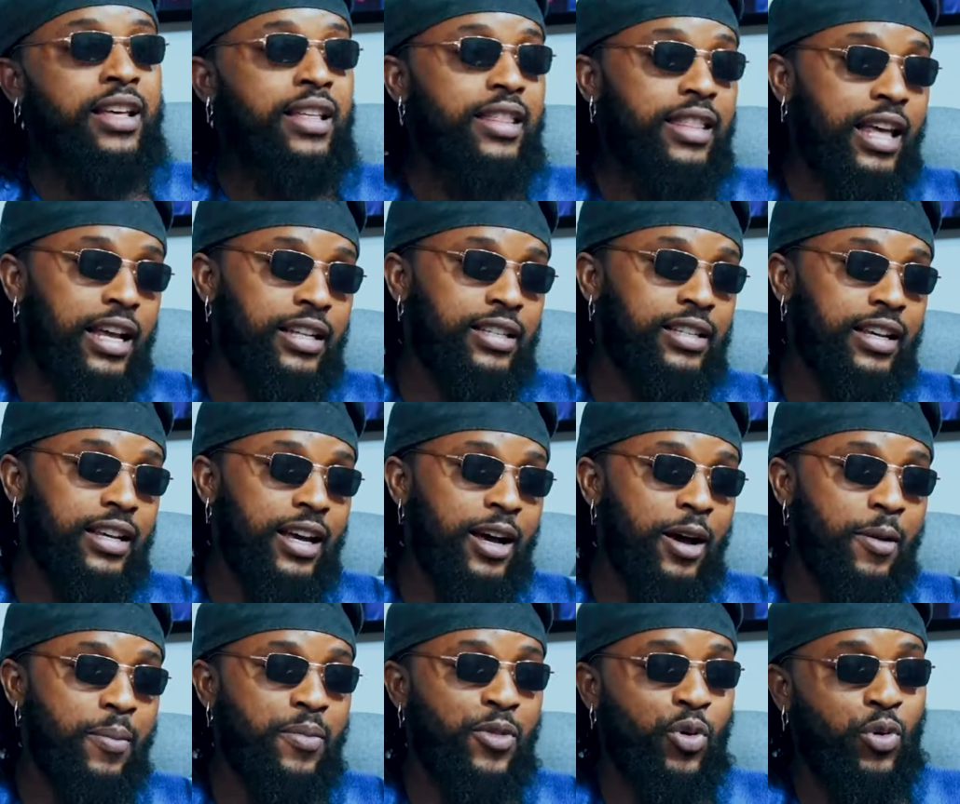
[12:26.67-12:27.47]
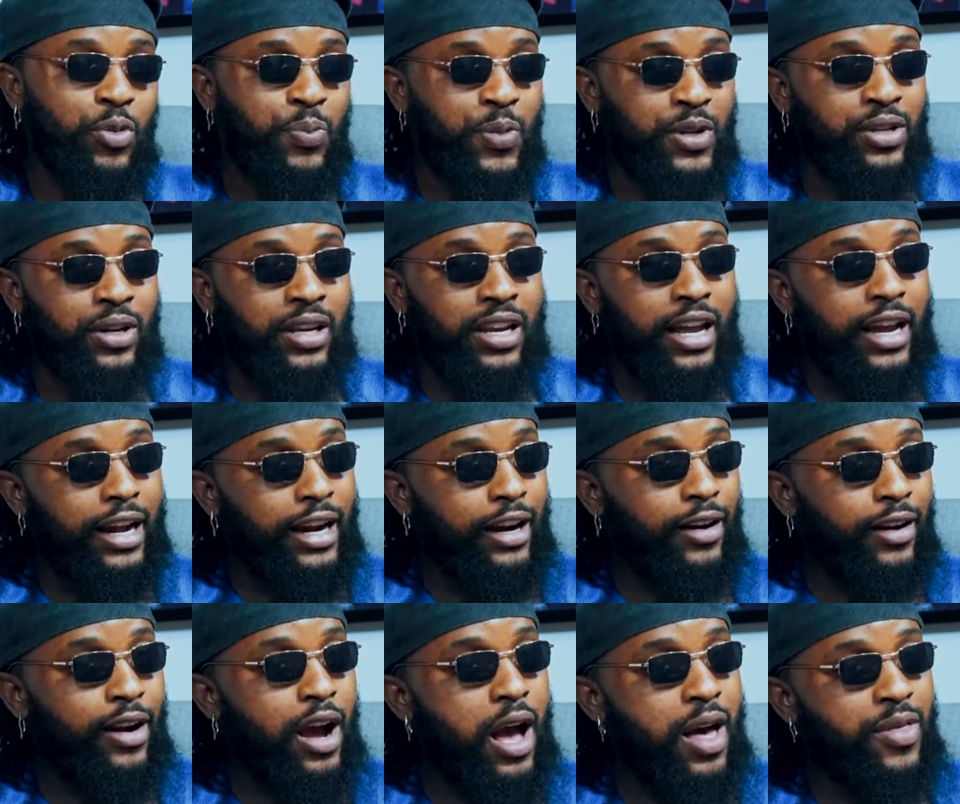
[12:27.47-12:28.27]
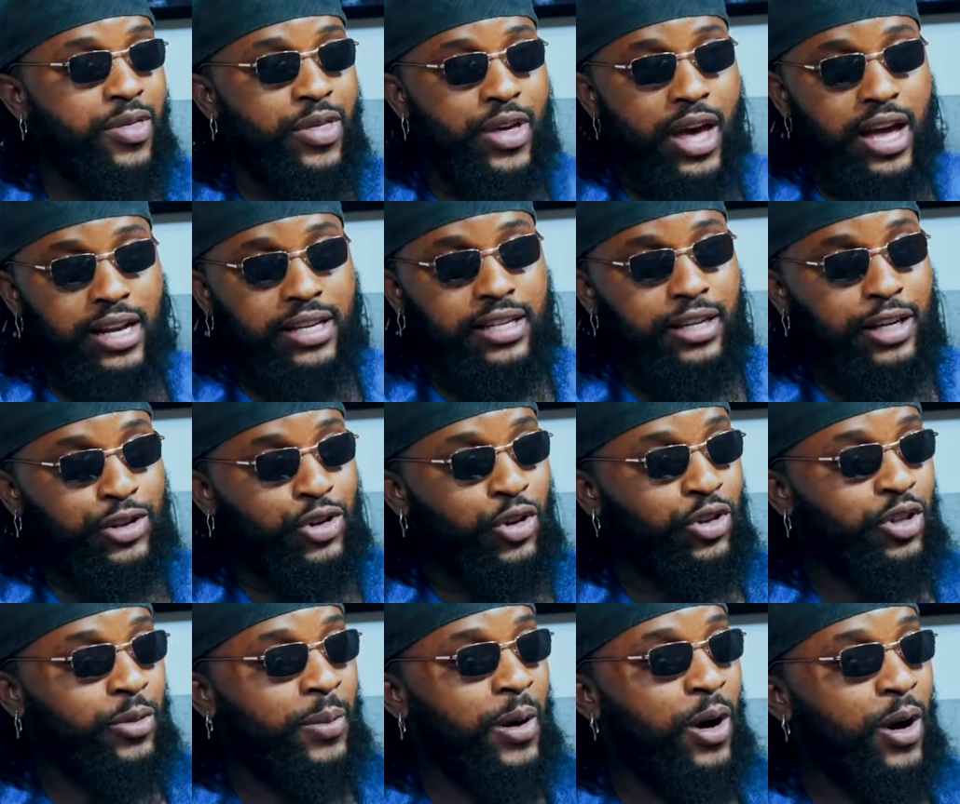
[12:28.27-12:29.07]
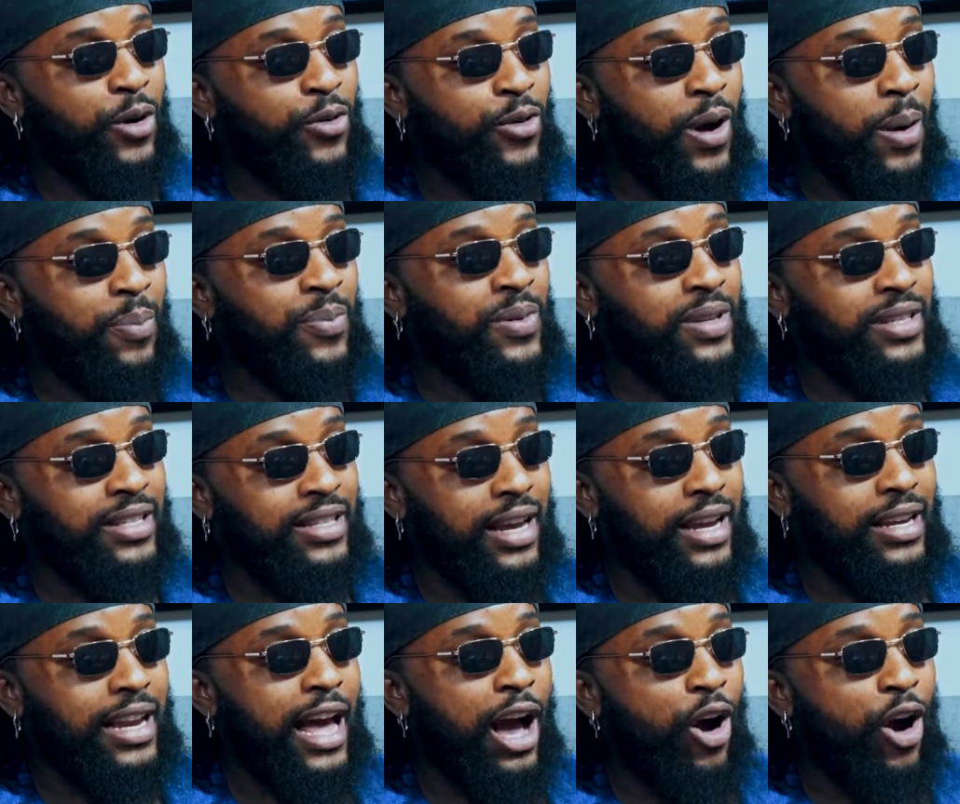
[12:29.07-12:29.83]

That um, there was a particular era that they talked about rap is dead.